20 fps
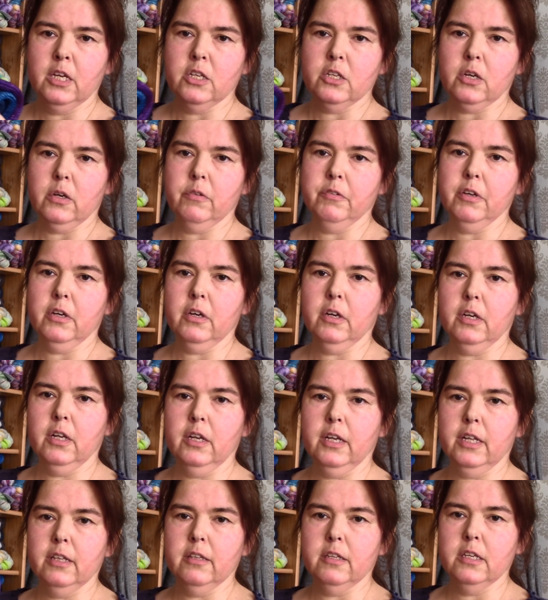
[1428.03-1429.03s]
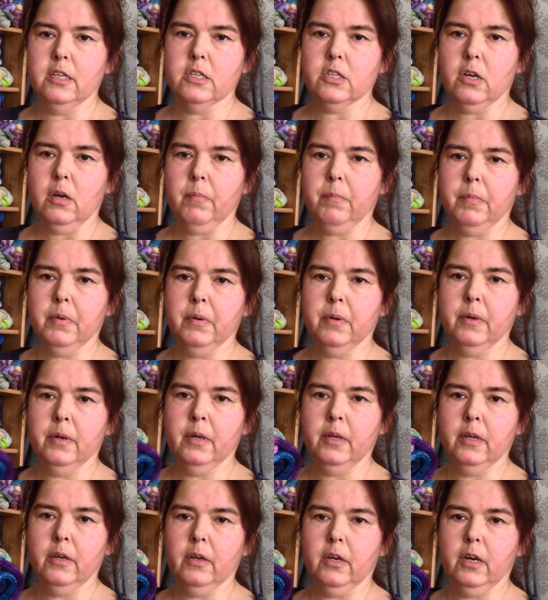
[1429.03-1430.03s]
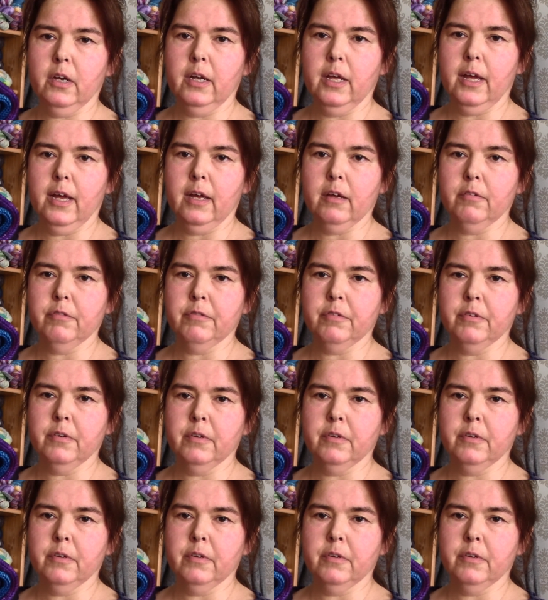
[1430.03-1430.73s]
So if you're gonna knit these up, you're gonna have